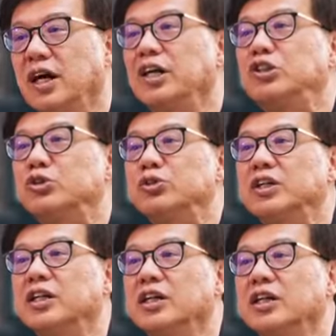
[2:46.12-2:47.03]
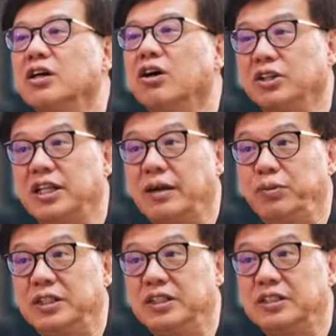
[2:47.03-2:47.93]
high sugar or
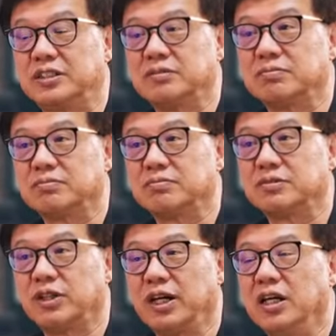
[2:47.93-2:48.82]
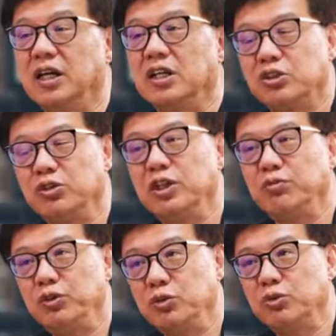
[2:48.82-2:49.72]
diabetes right? So
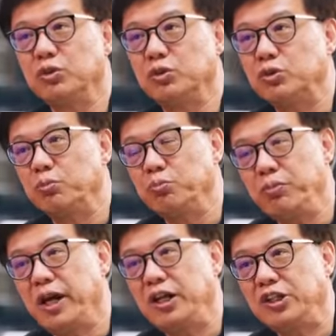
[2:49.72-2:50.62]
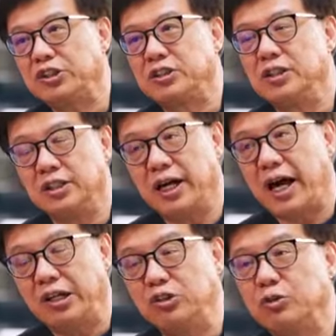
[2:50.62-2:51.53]
if you were to manage the
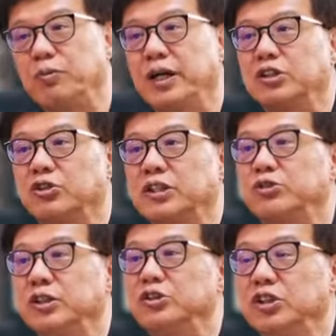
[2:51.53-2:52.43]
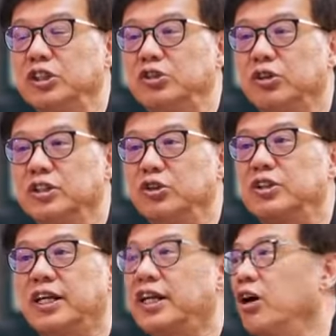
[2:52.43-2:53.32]
unknown by transferring to insurance,
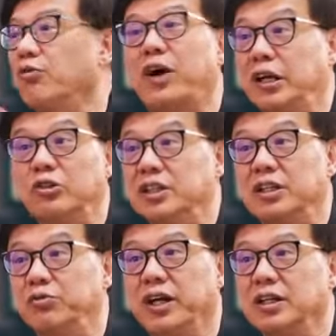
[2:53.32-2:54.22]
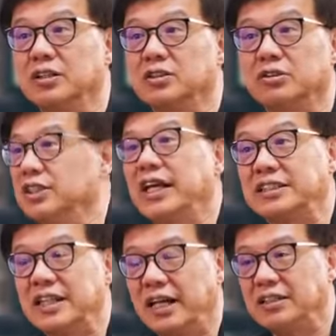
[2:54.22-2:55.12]
you take care of unknown event. So that
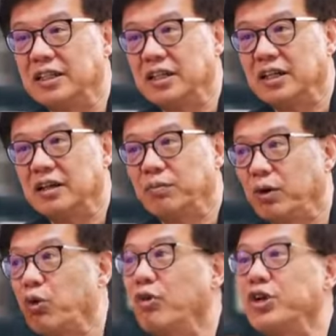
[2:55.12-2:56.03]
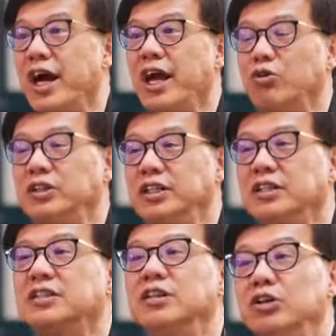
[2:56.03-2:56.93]
is done. But while you're
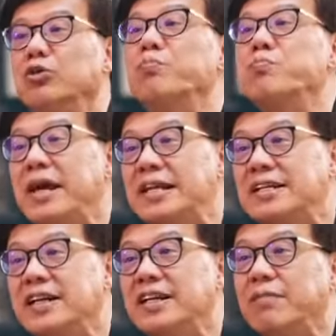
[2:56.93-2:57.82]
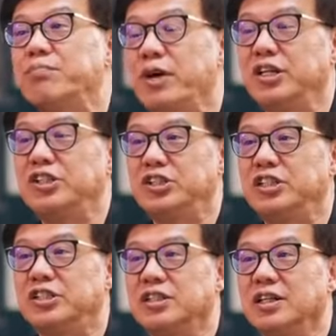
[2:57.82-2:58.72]
healthy, you maintain and manage
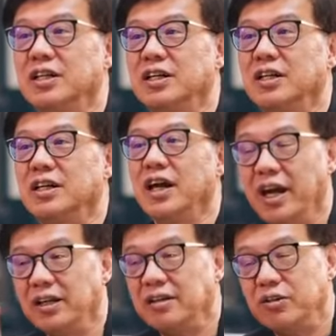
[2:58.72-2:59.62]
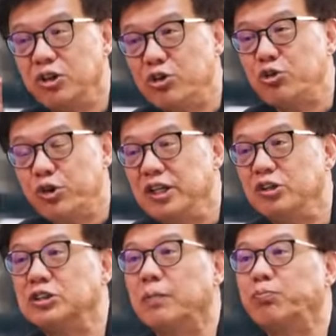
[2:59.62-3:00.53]
this, and you
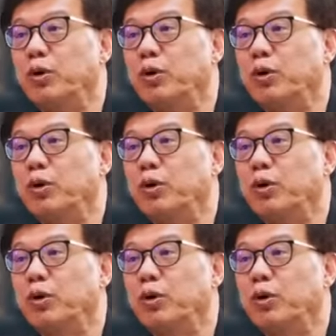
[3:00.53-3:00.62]
reduce the